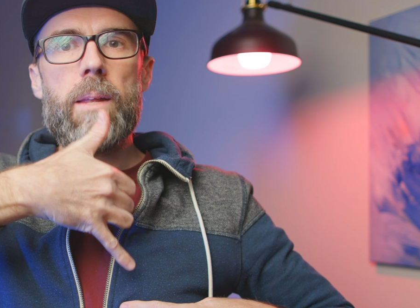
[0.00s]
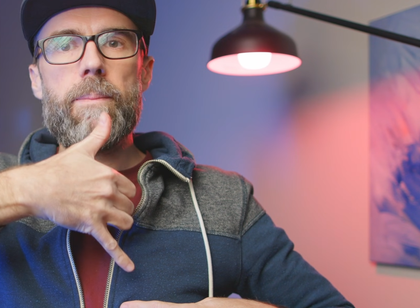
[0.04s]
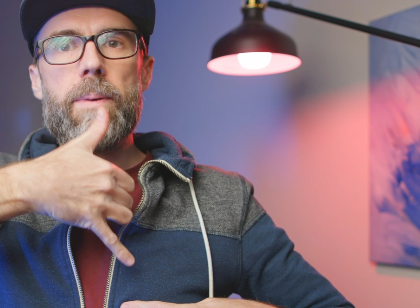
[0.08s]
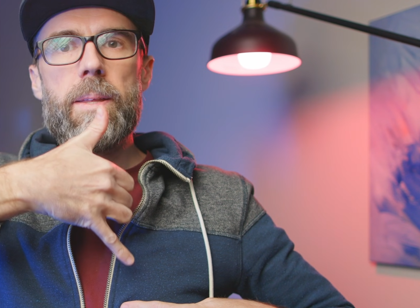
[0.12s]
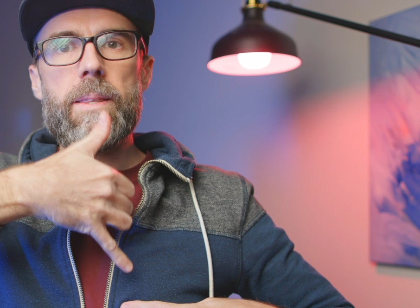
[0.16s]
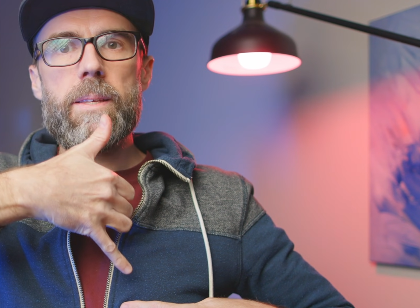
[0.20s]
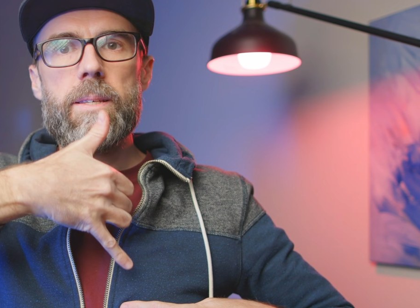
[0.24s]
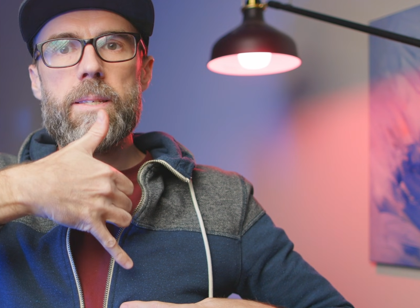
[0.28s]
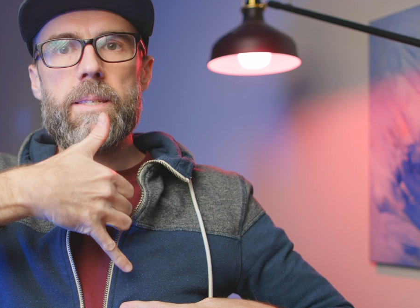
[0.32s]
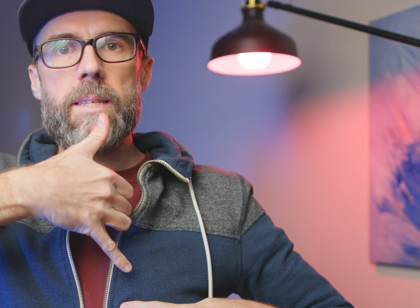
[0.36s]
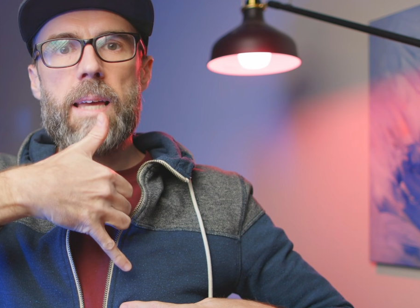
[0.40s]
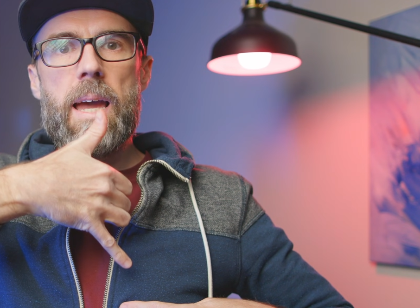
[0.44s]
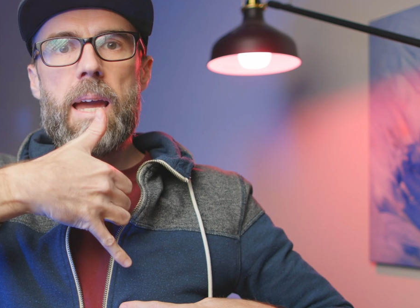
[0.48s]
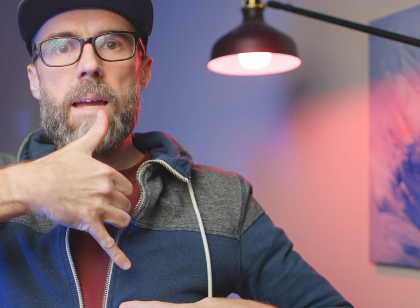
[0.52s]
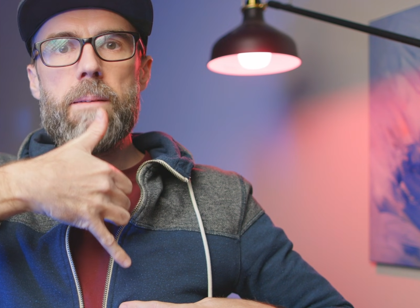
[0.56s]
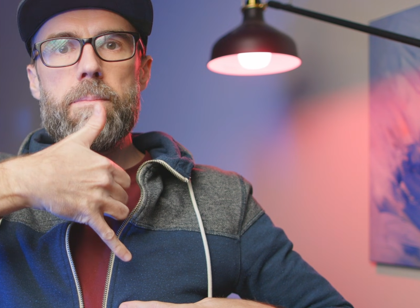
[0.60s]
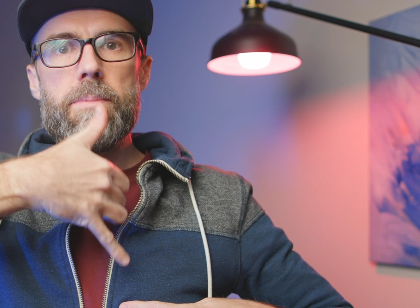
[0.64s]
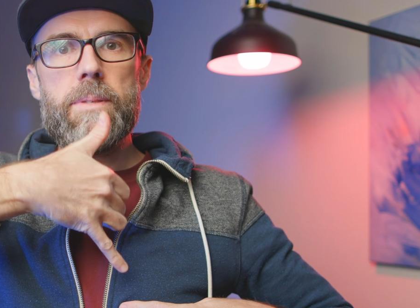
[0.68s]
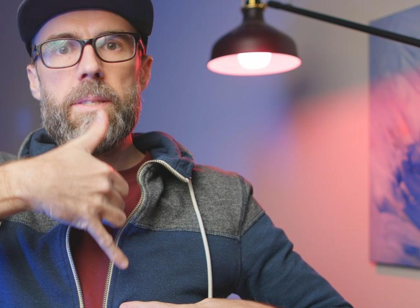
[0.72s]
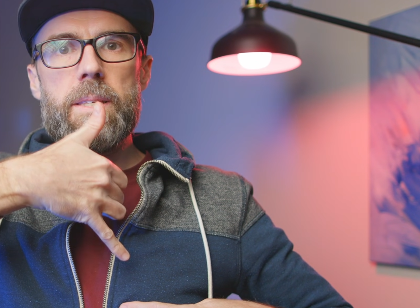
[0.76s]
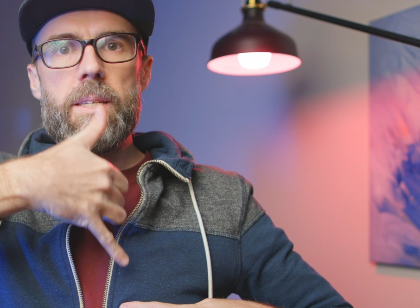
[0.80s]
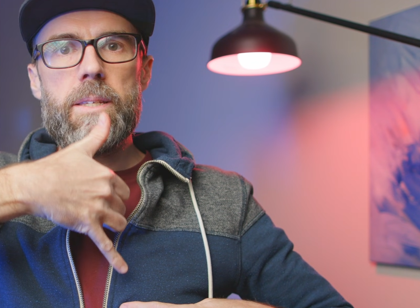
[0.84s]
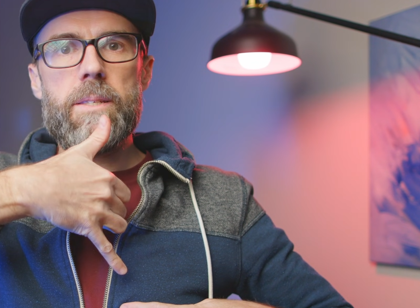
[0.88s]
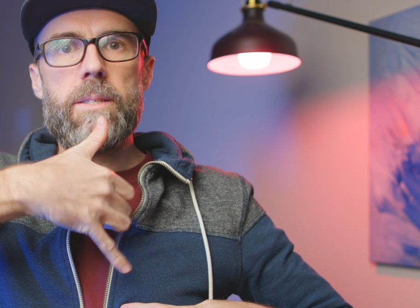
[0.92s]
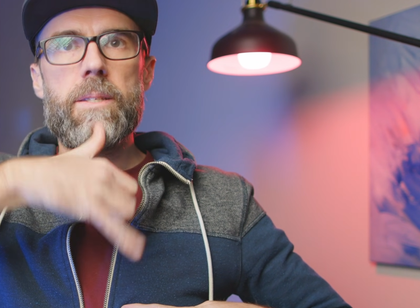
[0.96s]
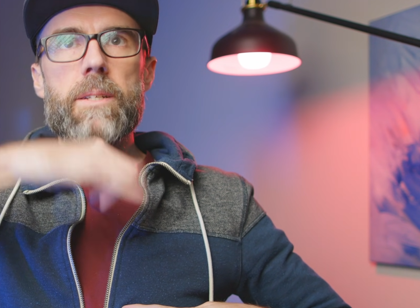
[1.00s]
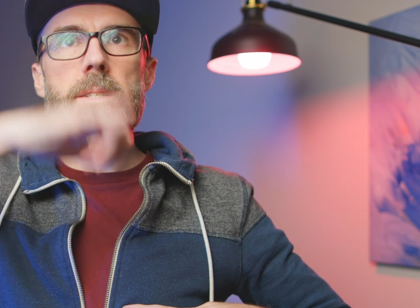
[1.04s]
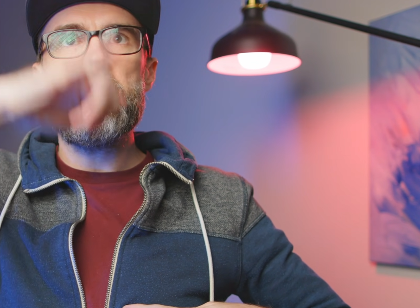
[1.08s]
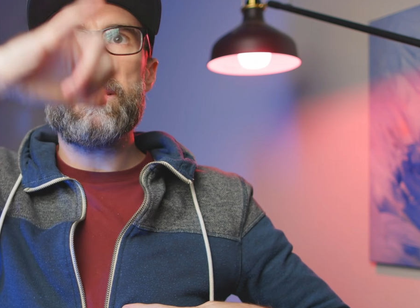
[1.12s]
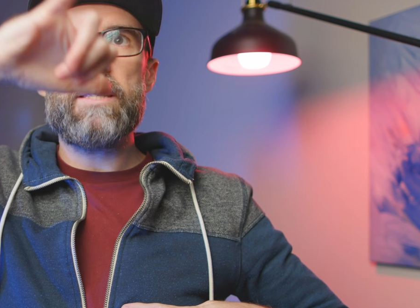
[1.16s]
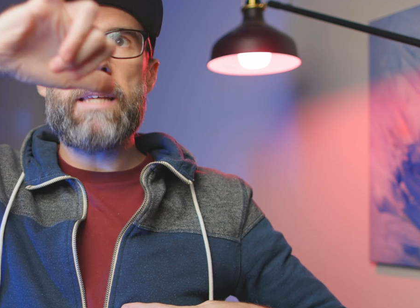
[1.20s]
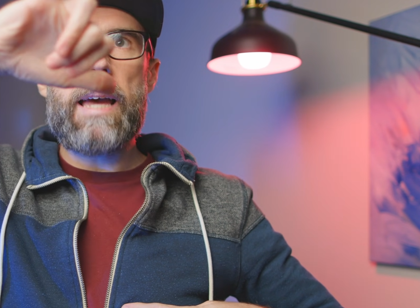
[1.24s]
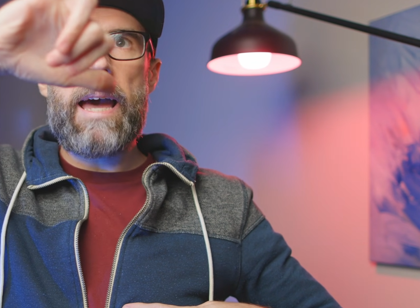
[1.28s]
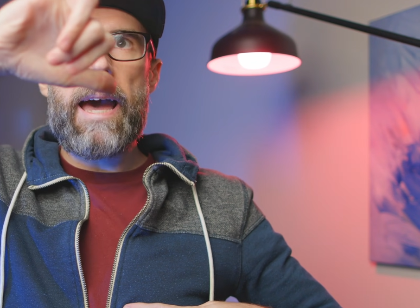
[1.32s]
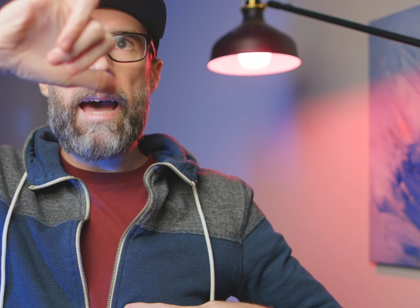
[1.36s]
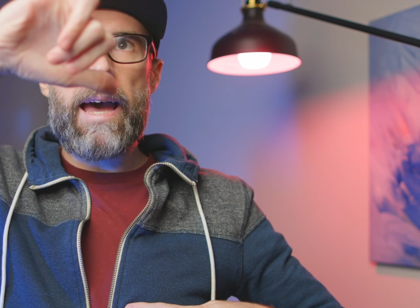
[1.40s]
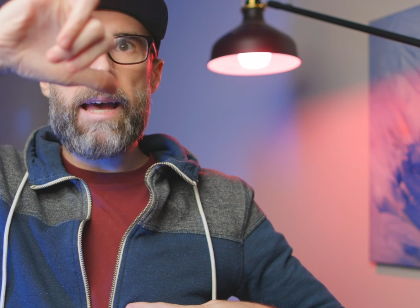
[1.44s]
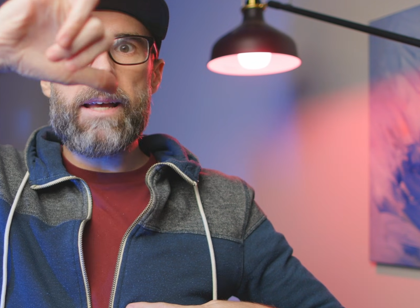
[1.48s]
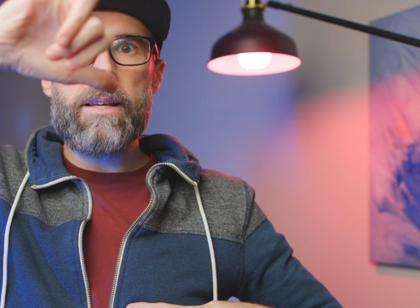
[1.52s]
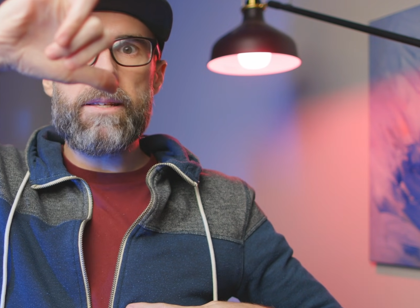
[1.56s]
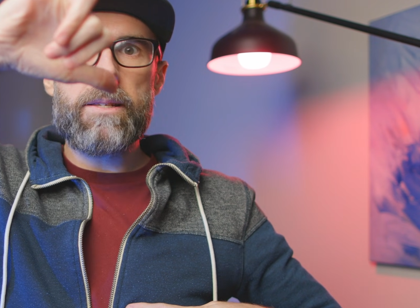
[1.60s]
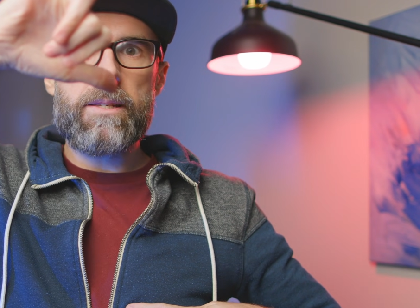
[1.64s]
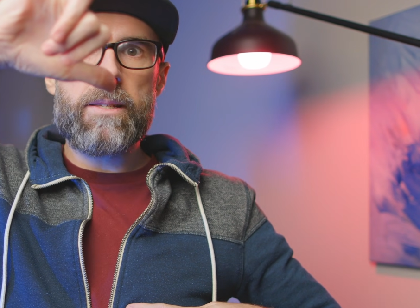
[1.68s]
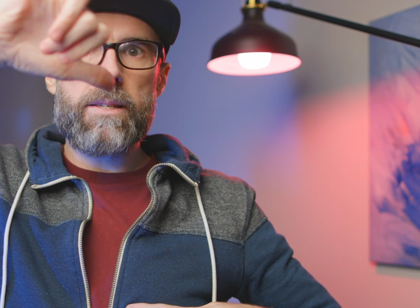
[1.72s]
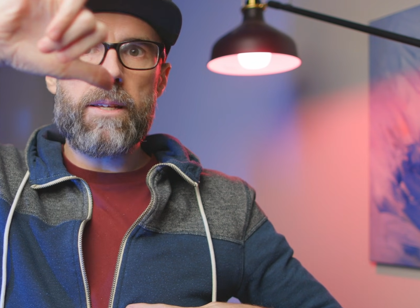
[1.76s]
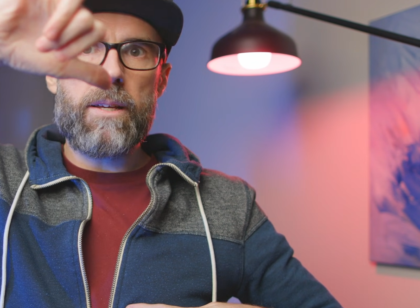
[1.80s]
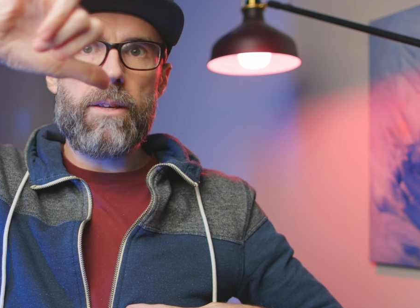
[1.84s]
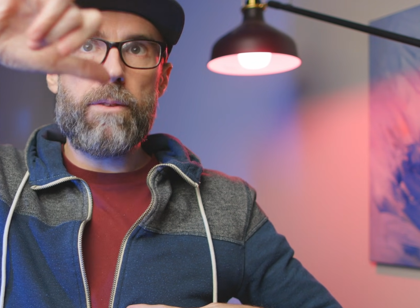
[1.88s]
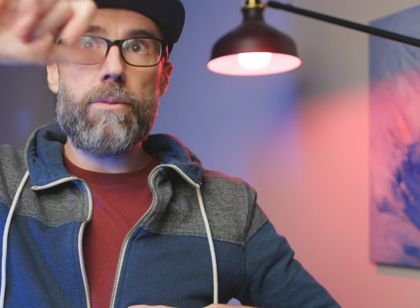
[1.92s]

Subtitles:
about the same distance as